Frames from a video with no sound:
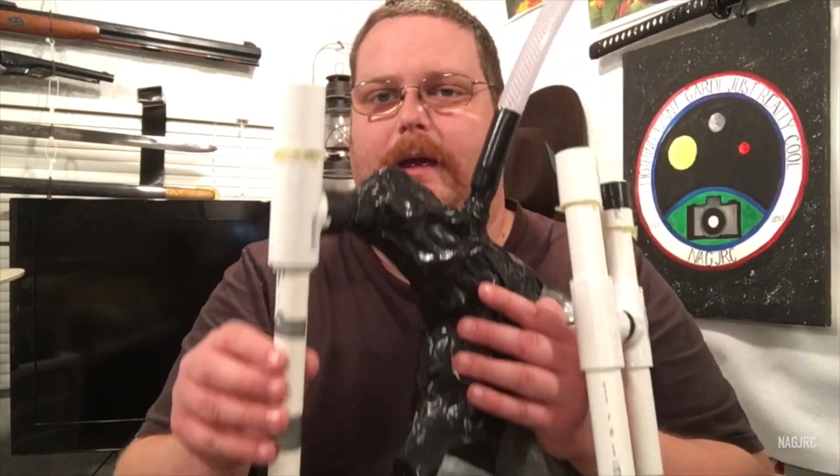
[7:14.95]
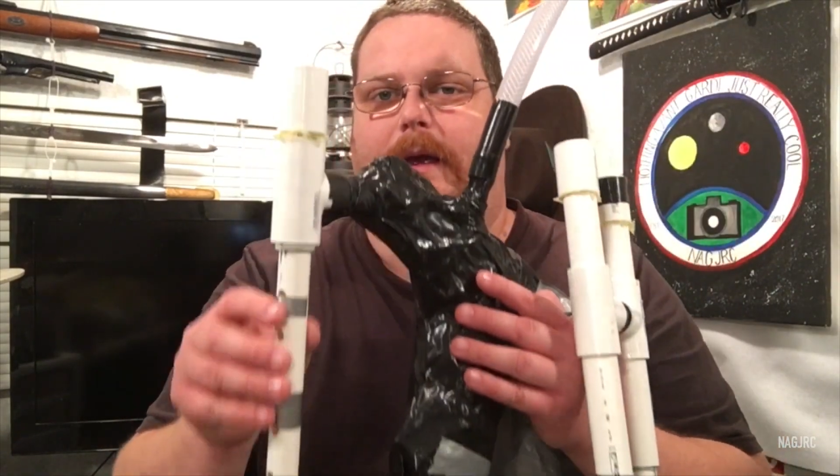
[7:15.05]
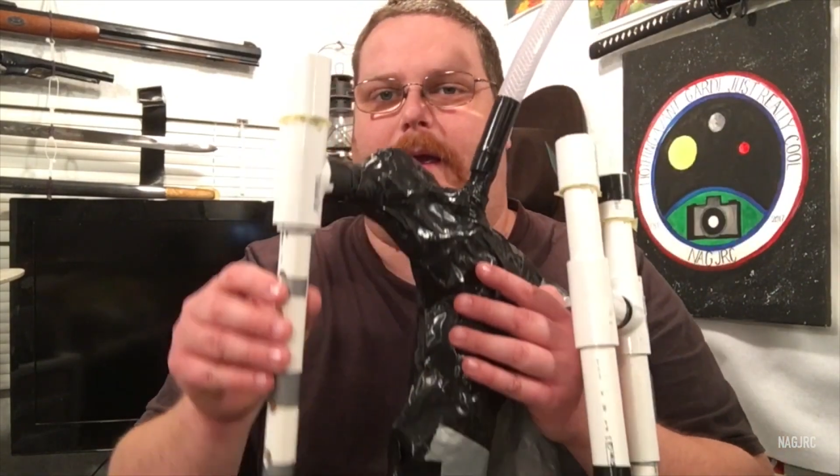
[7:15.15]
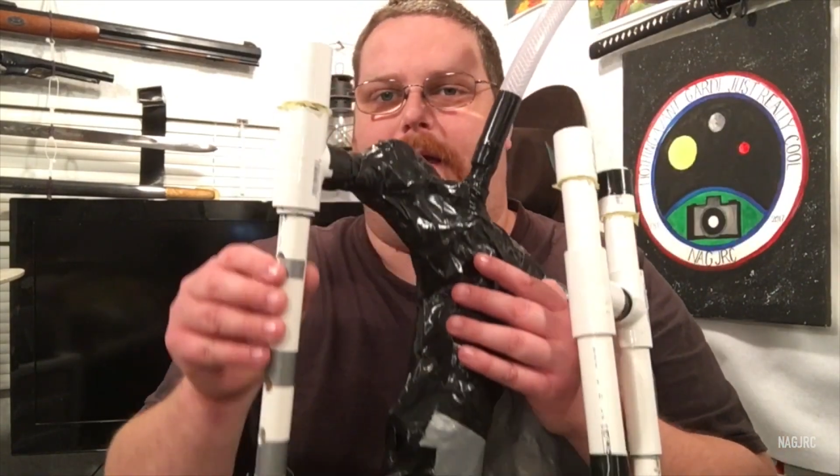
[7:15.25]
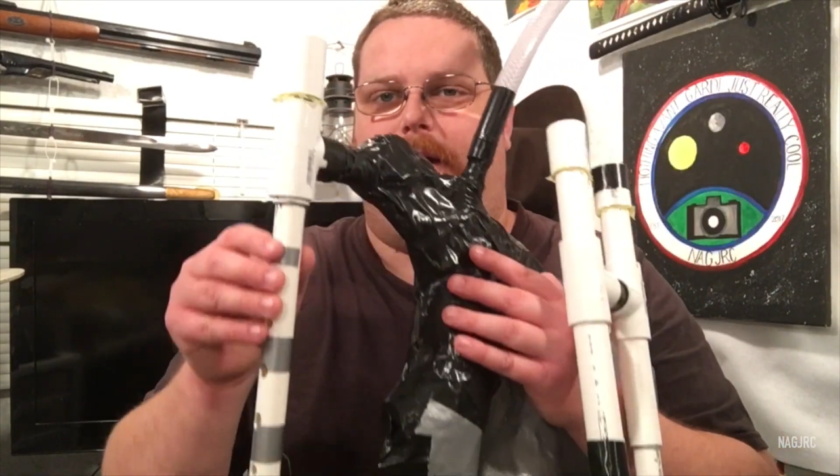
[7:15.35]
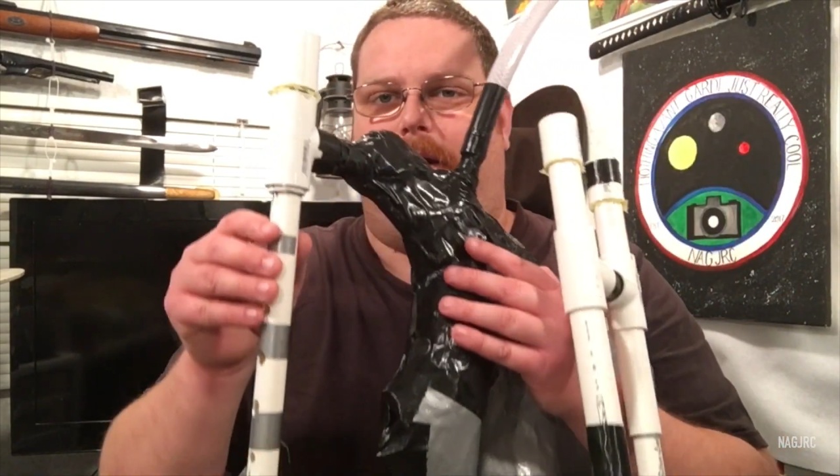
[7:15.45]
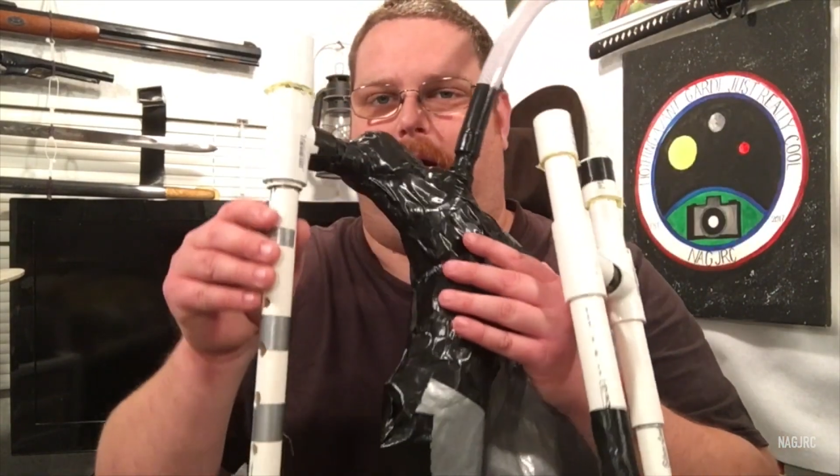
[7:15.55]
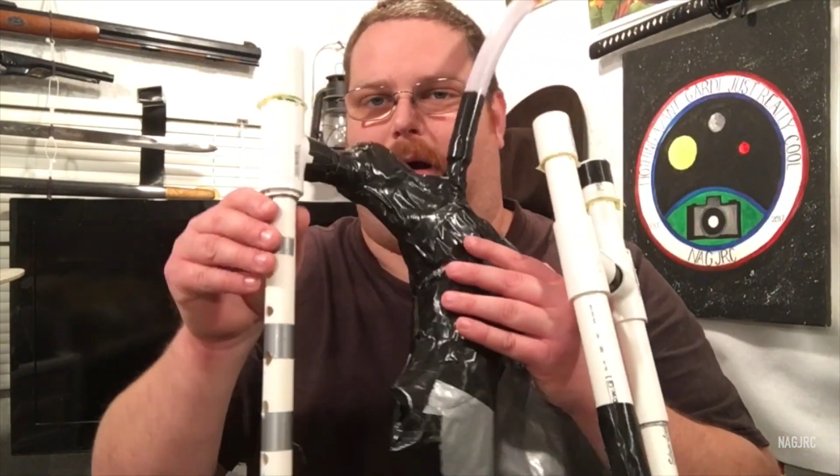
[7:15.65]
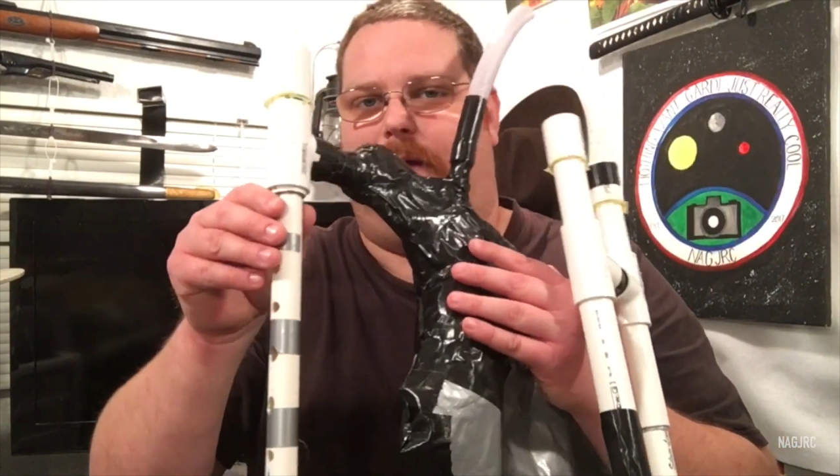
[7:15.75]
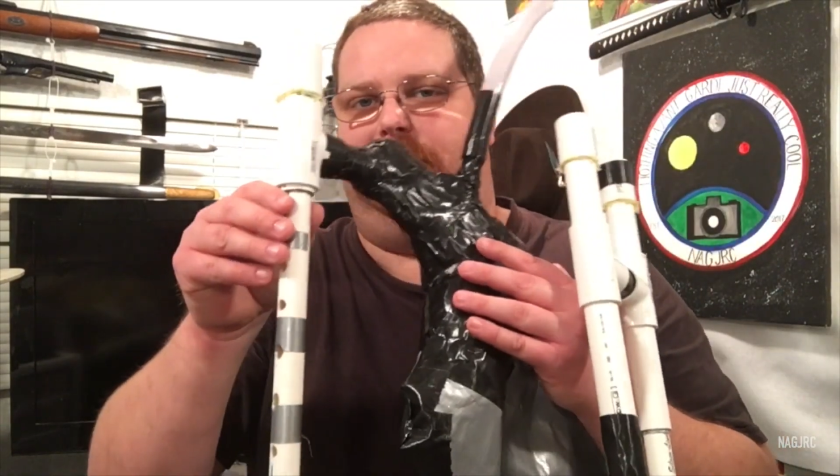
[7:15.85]
And
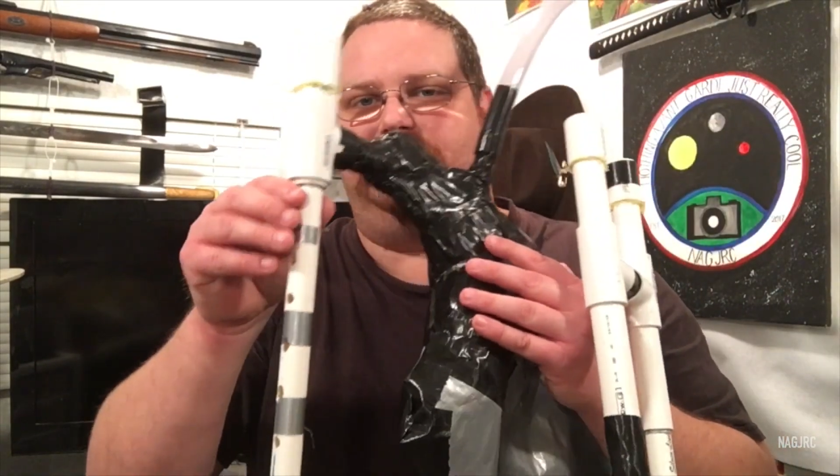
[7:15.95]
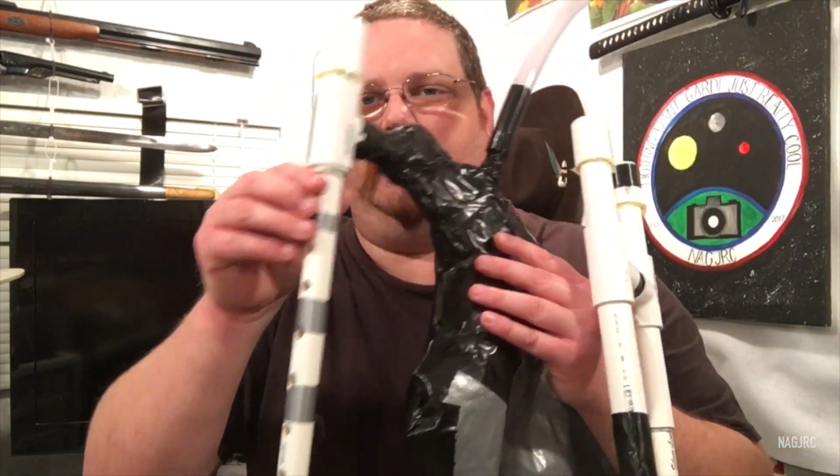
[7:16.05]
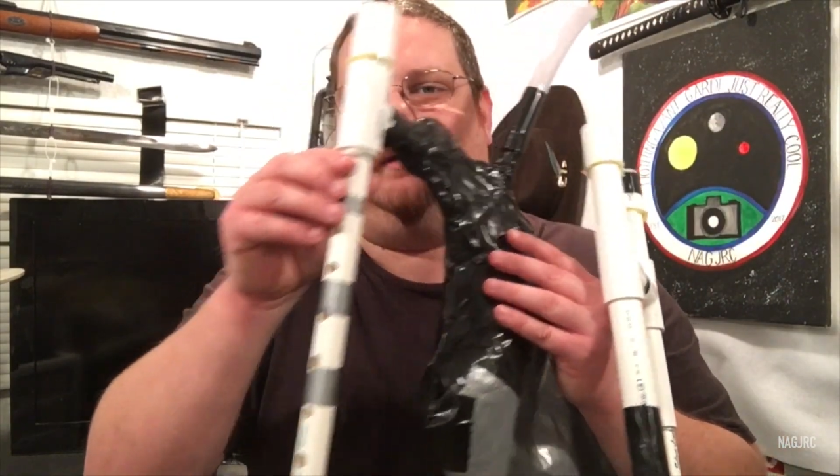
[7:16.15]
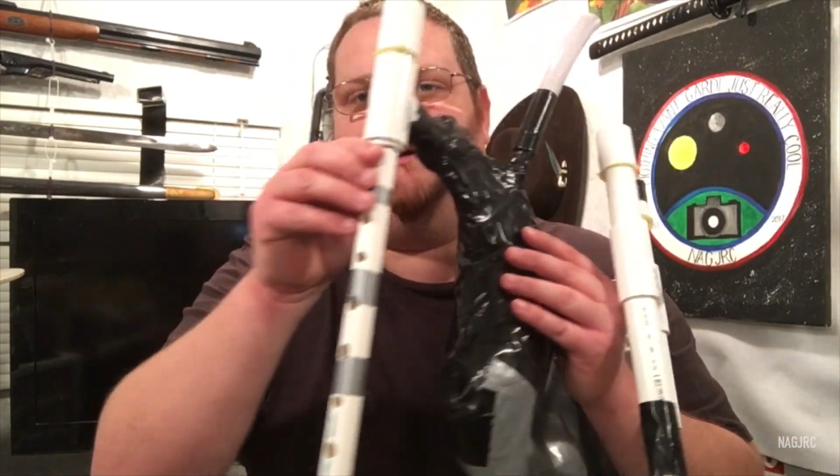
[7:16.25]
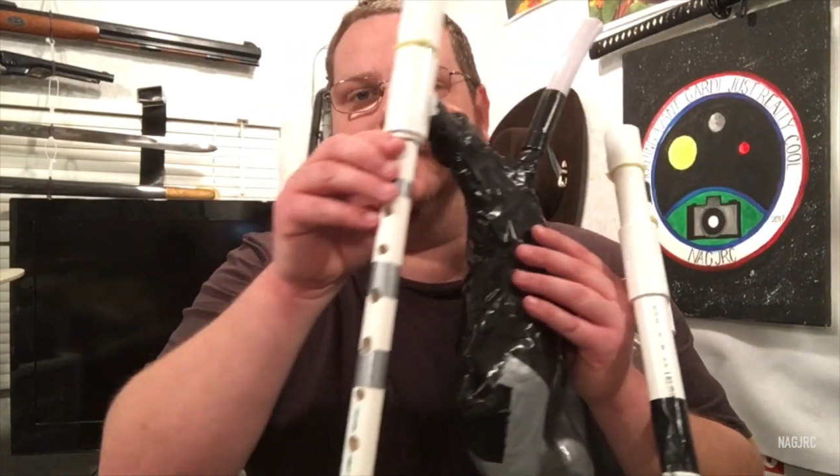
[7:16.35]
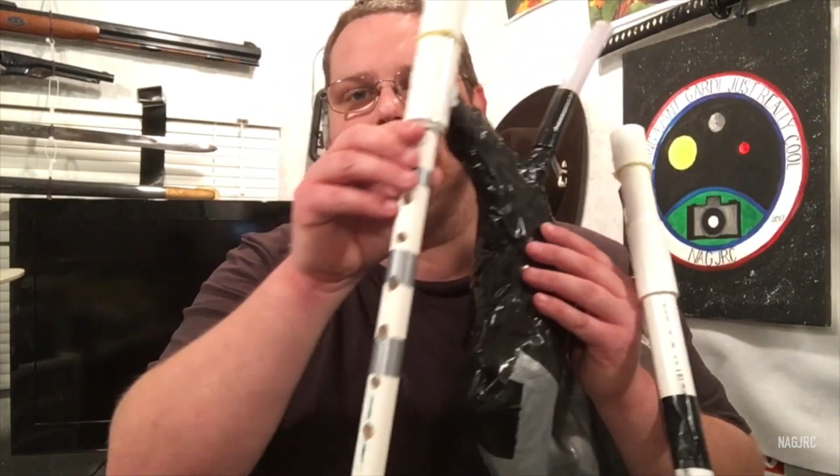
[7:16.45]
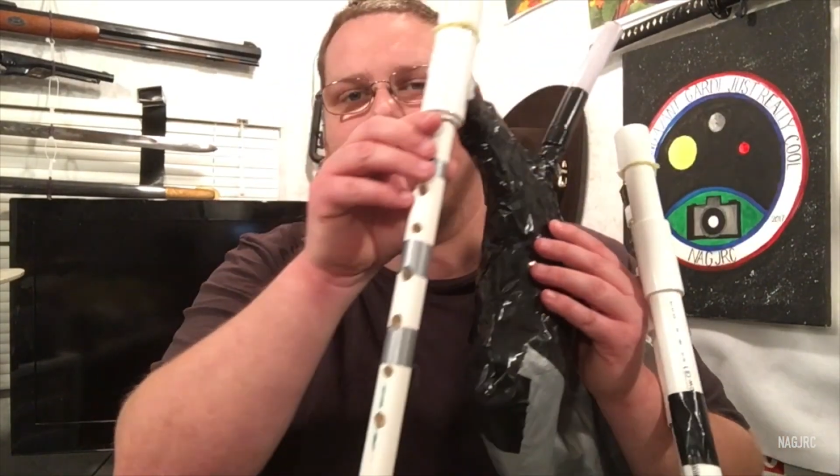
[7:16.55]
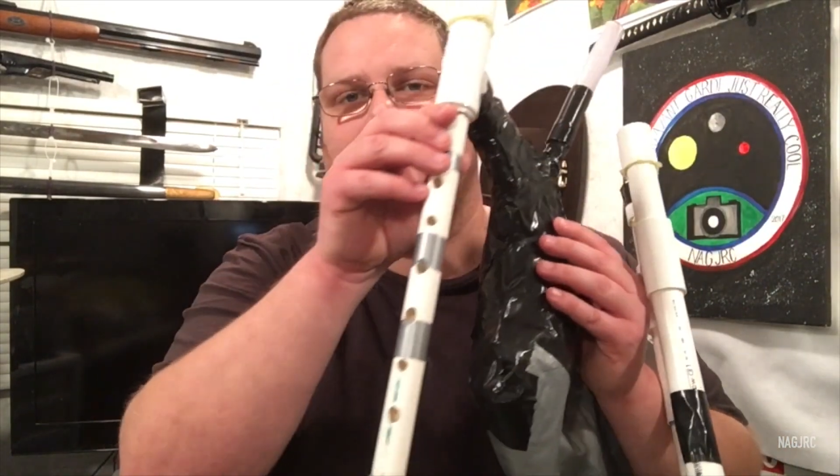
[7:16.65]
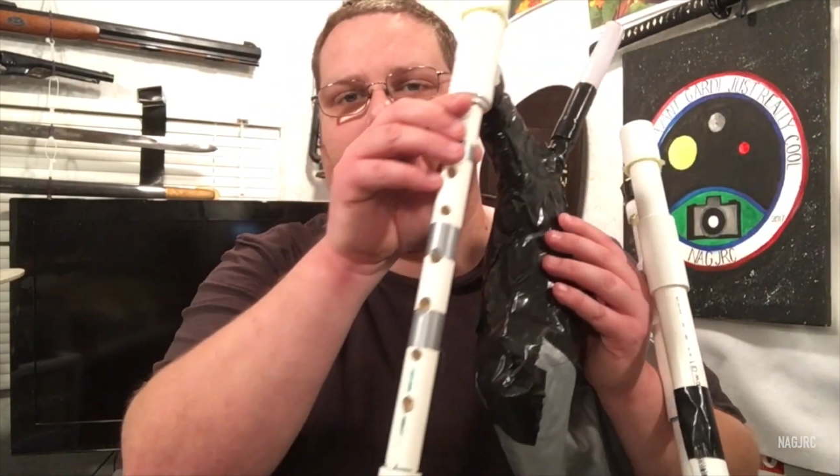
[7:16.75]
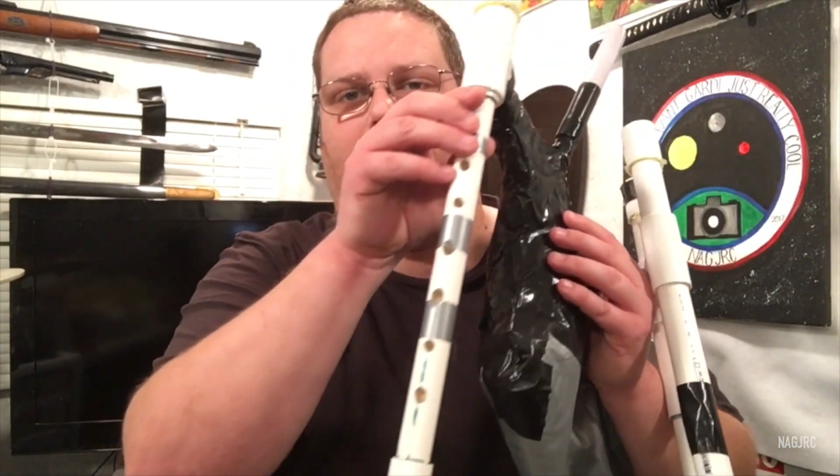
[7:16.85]
on the chanter you have
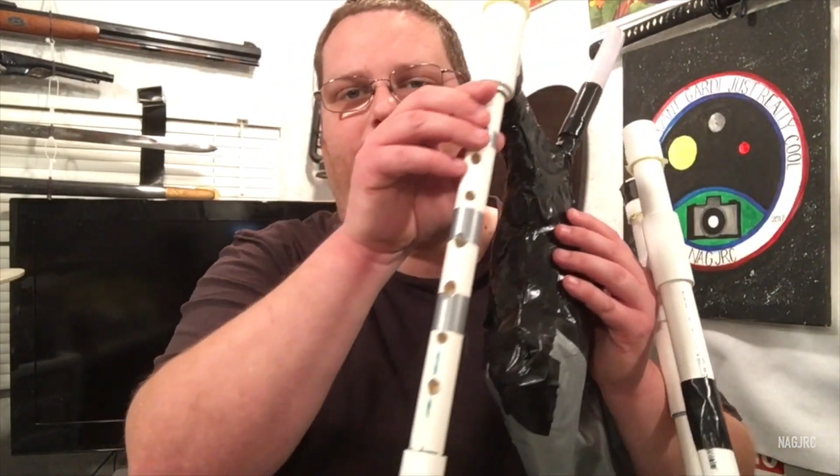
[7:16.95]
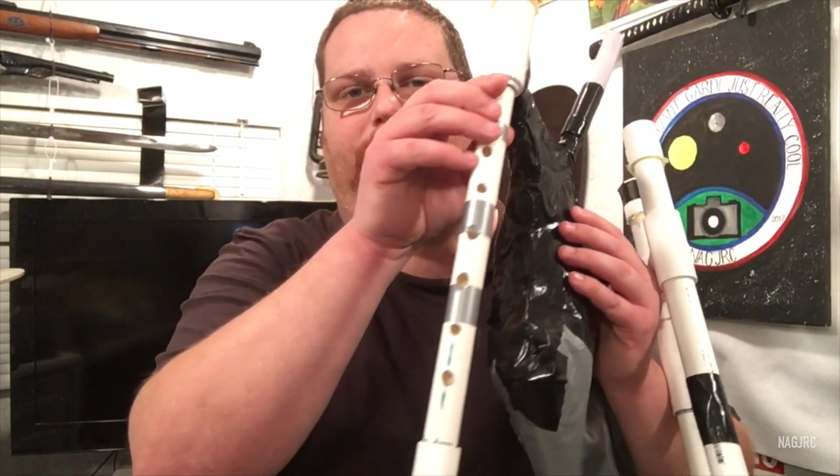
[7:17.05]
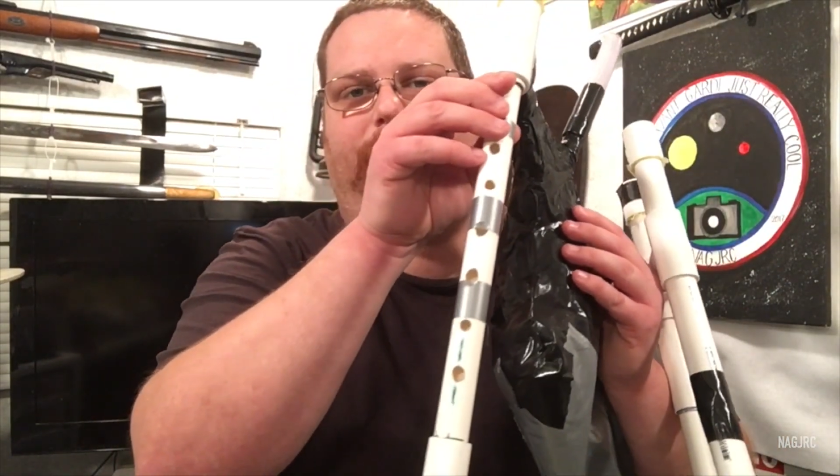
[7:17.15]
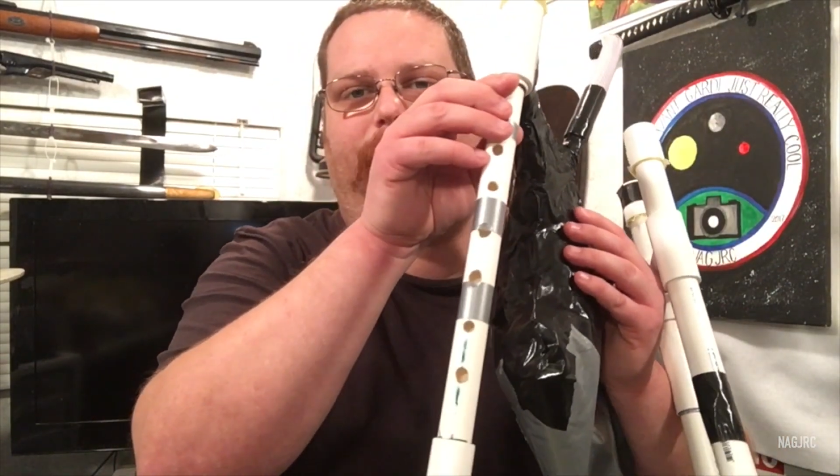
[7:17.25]
the holes,